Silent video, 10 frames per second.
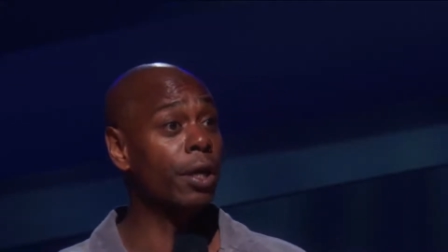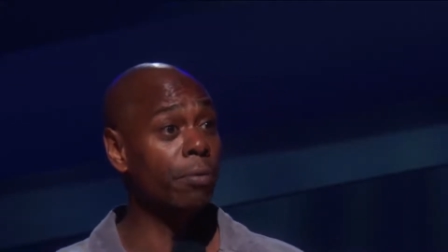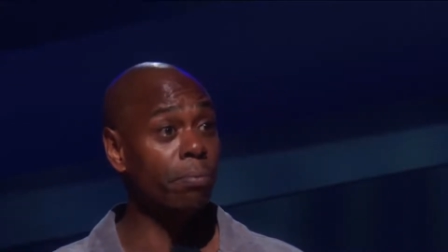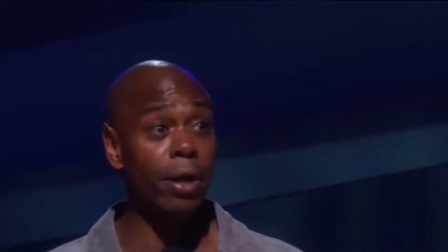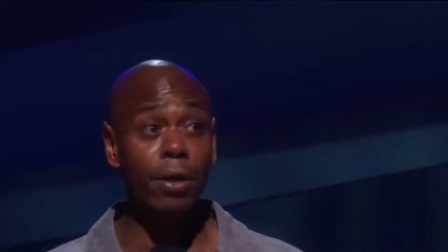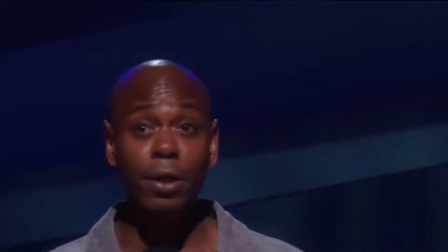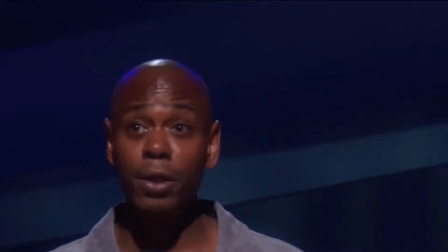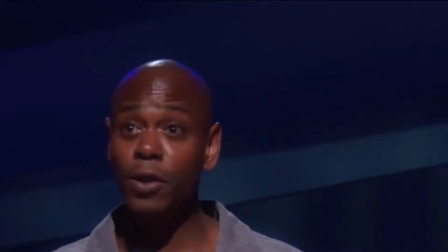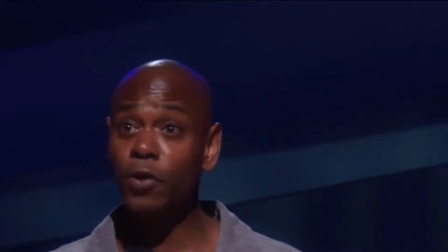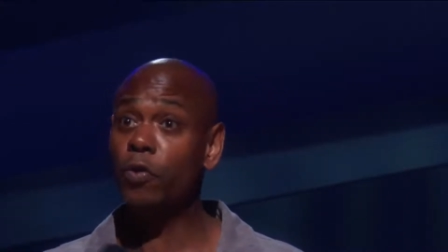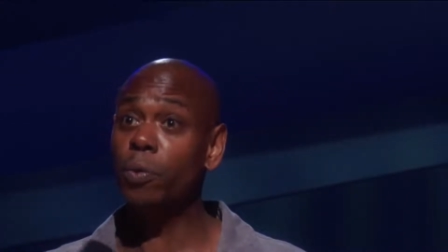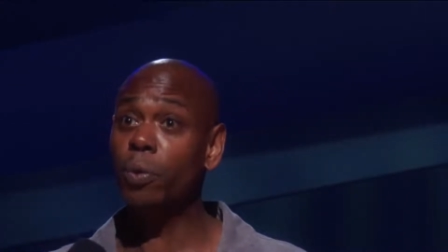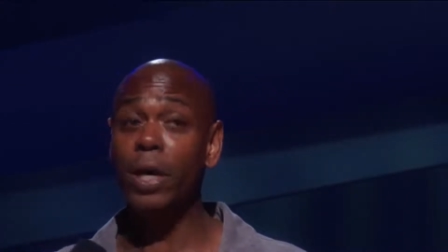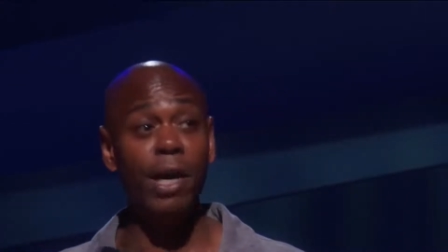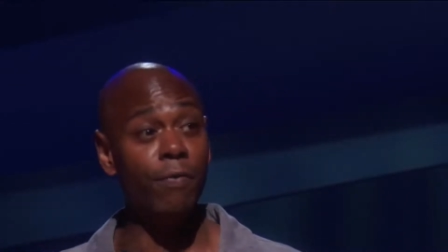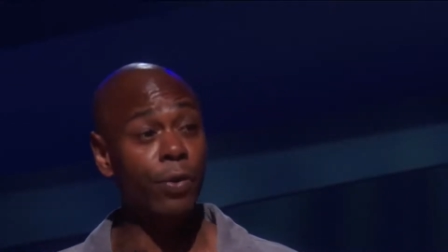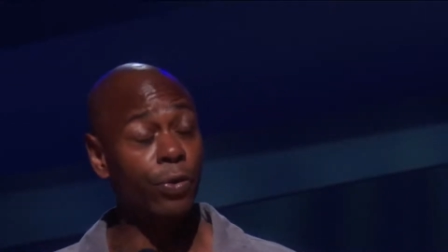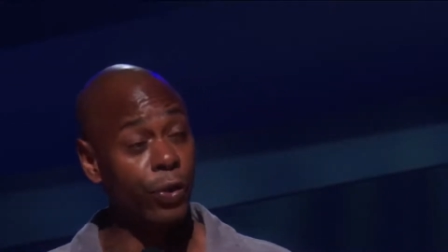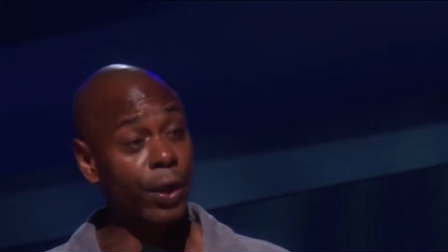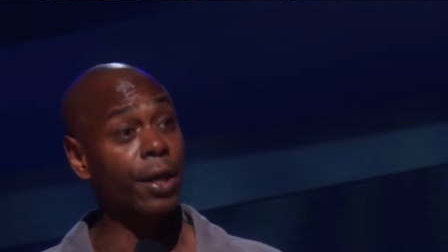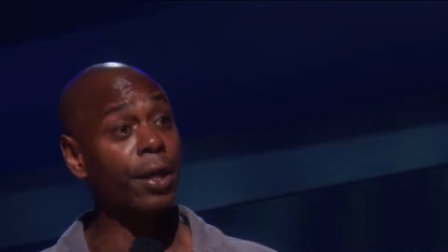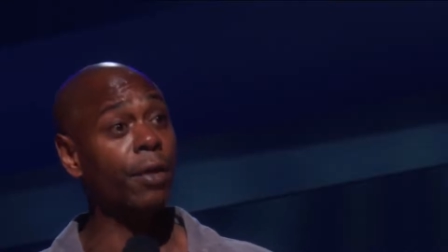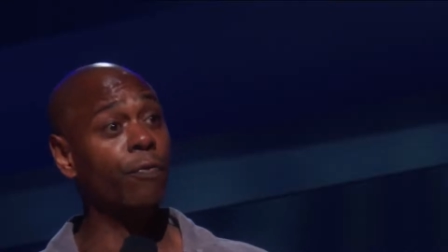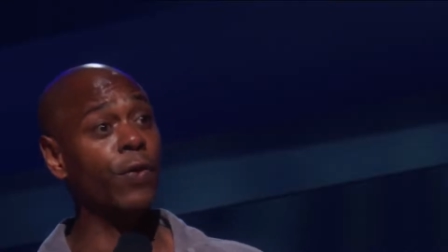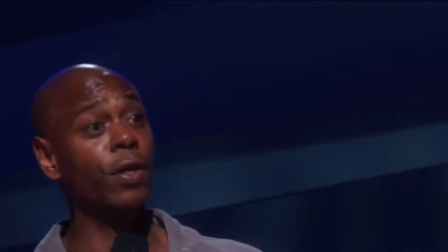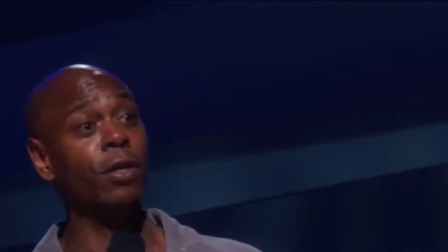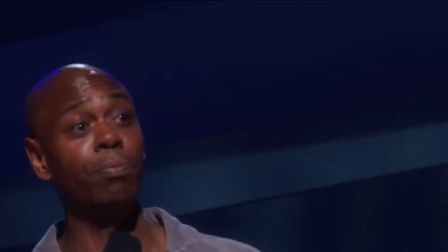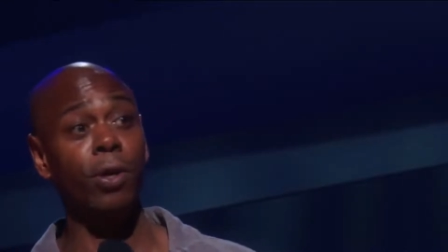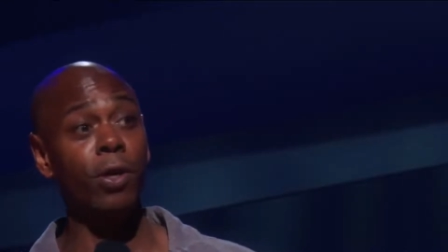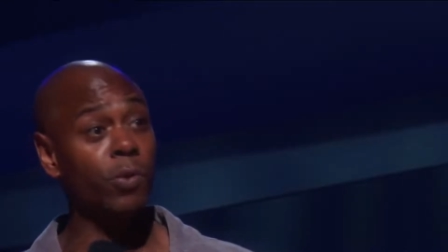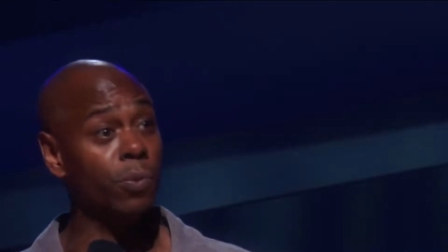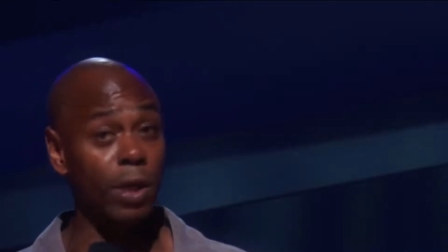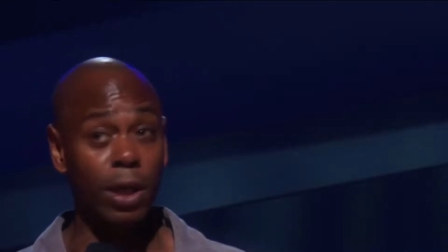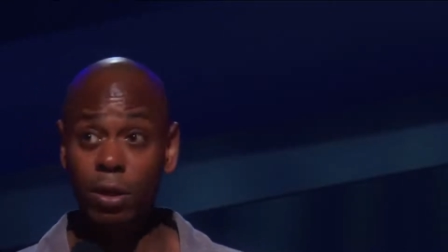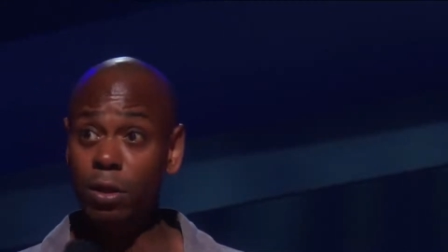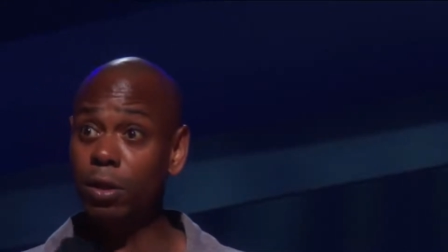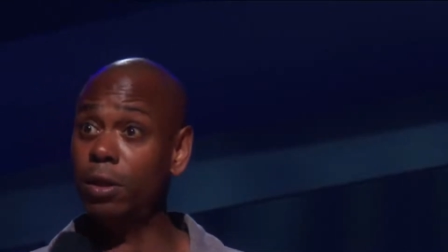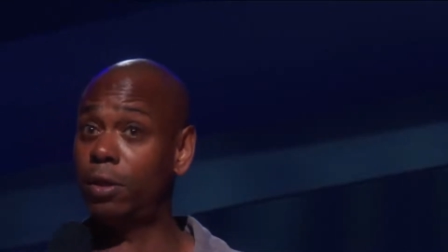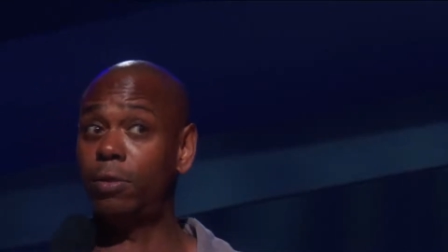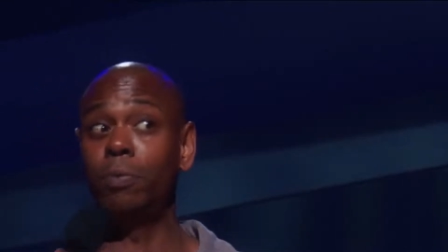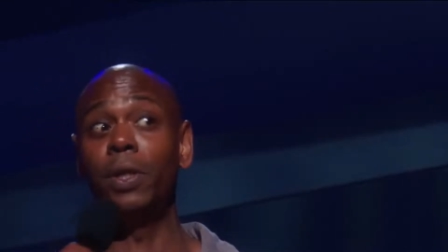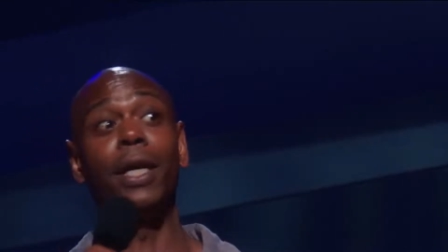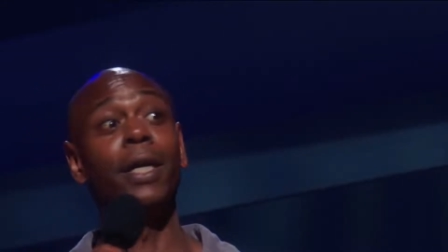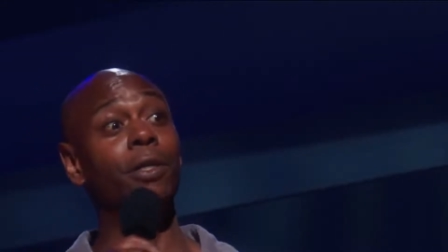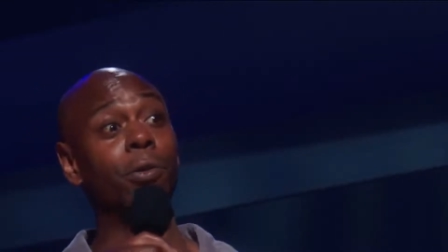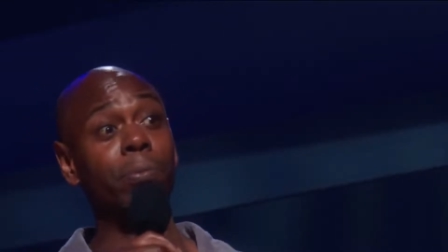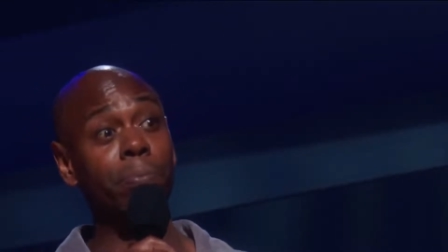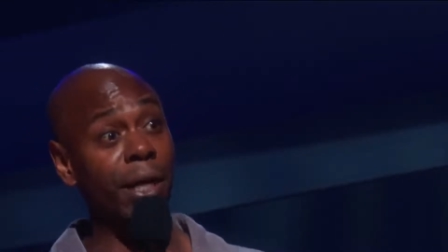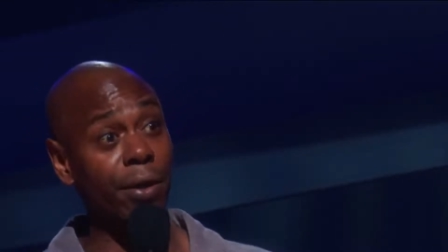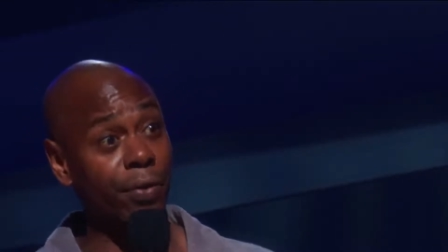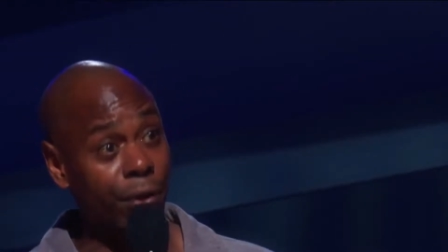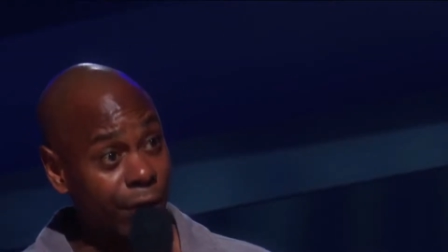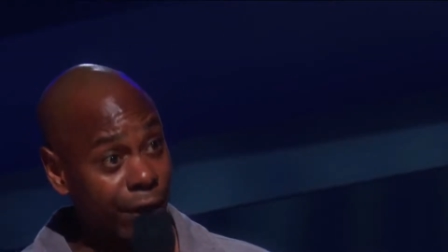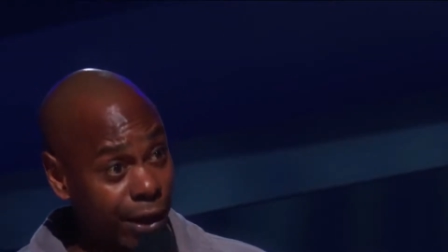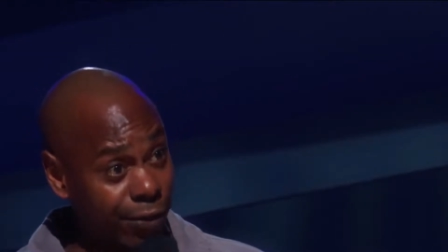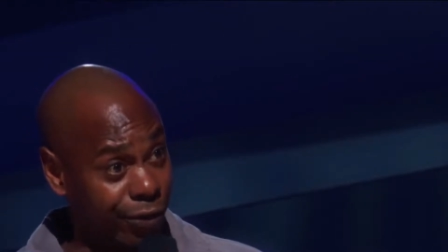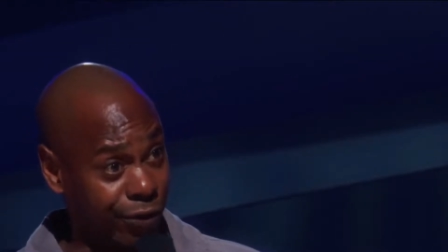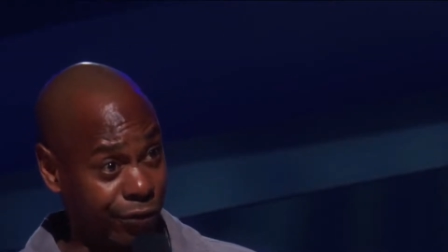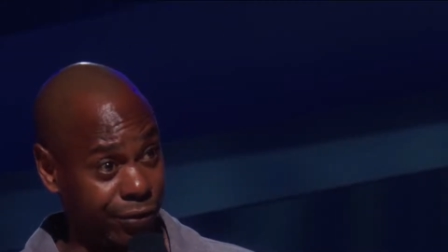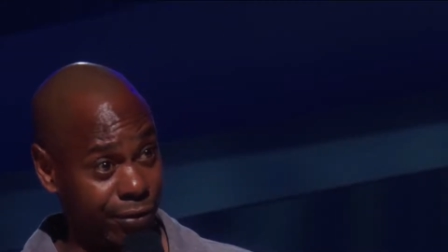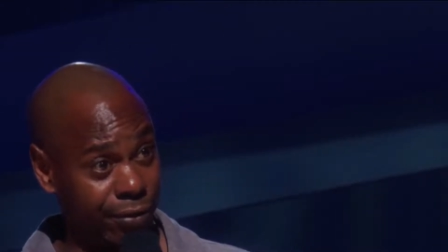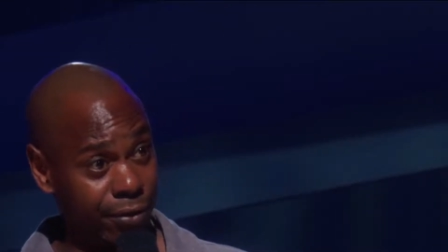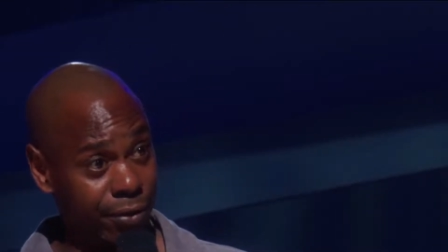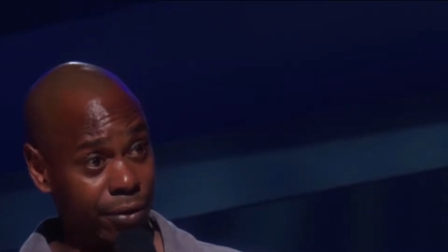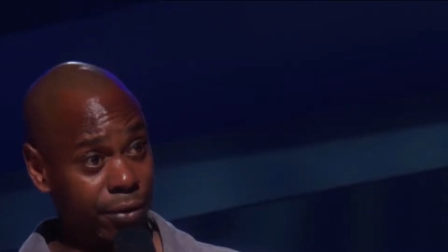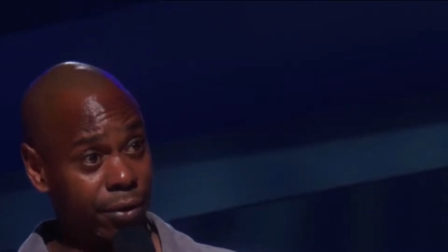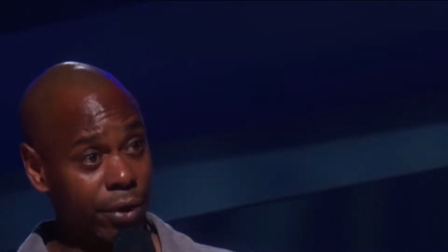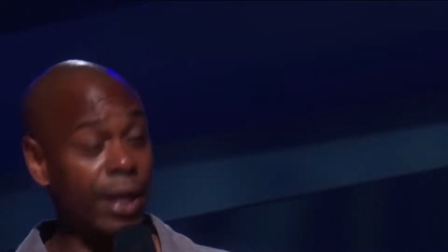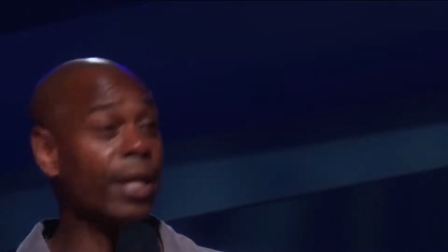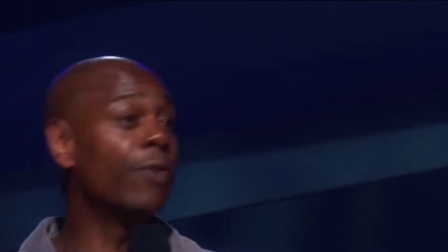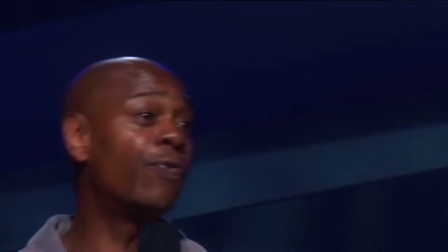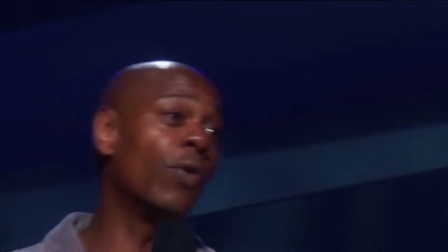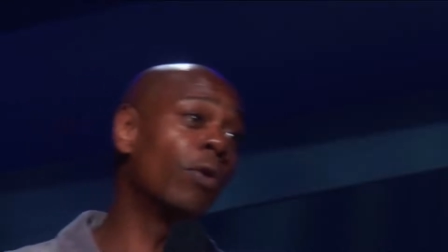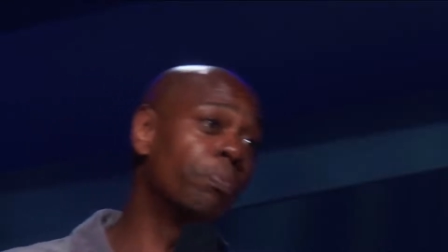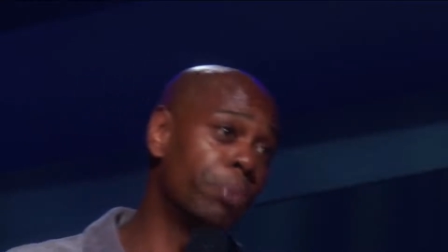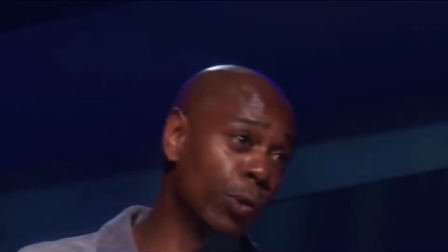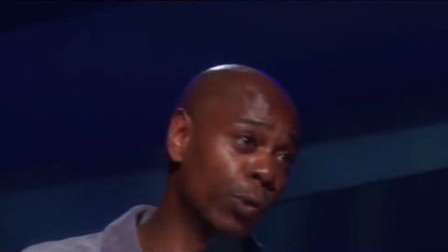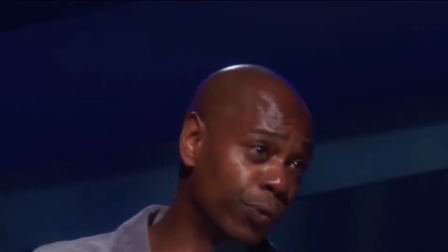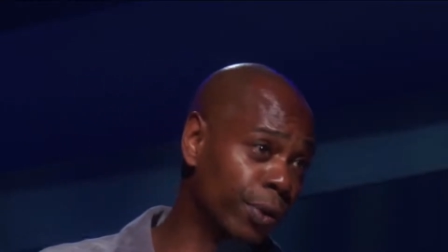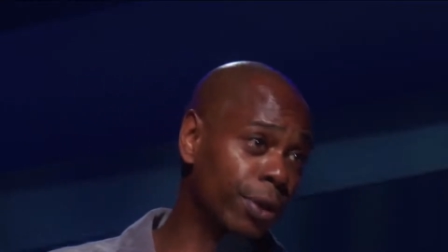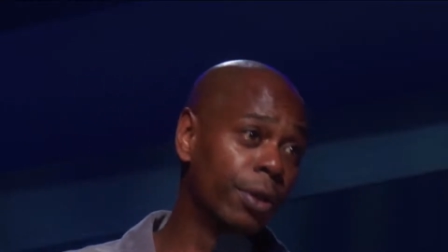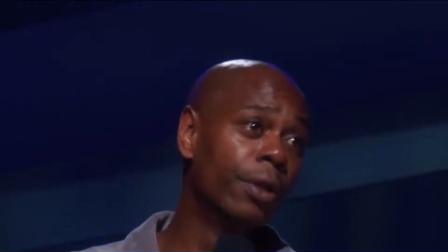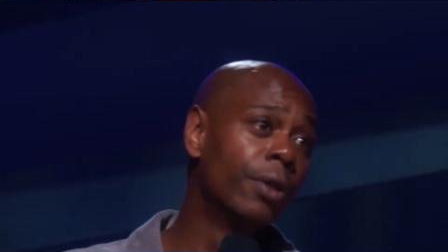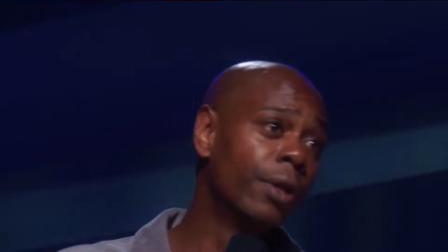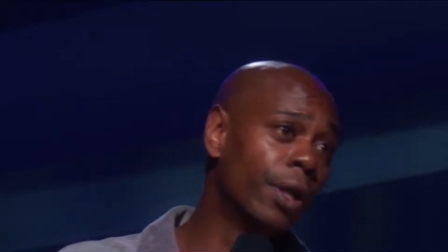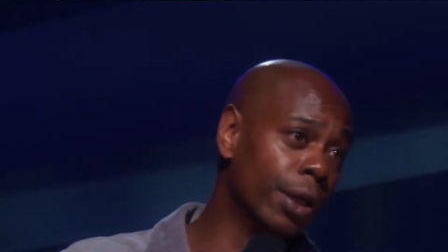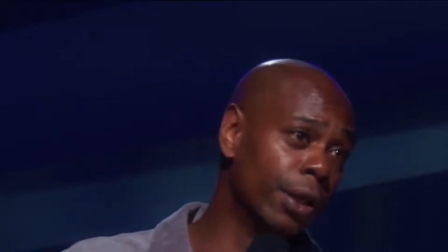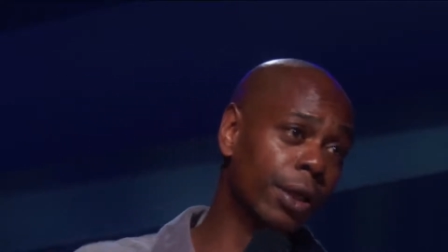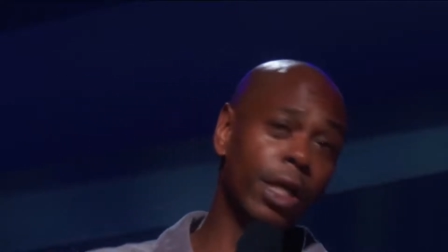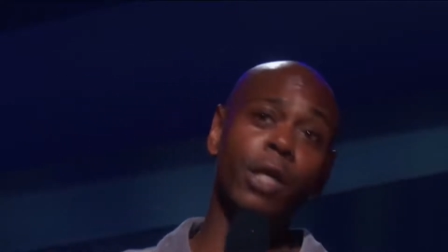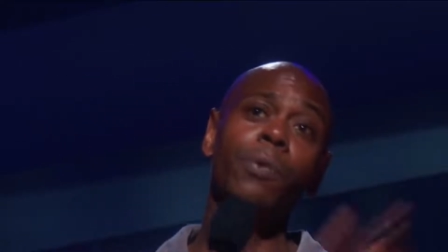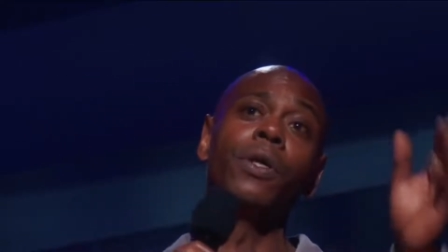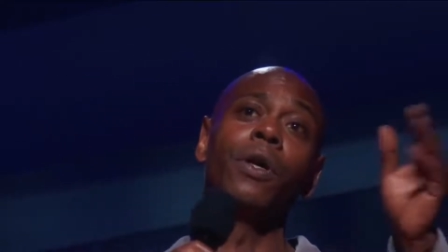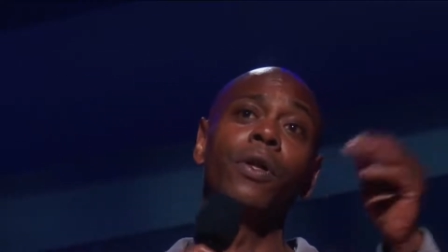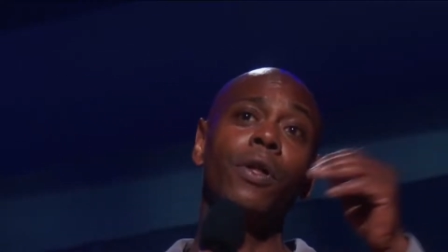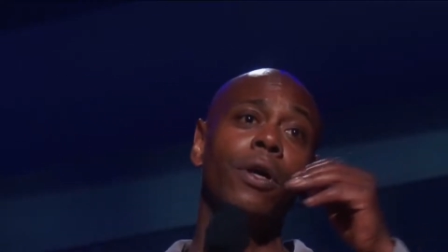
in American history where every thinking and feeling person was like, ugh, we gotta do better than this. And they fought beautifully and here we all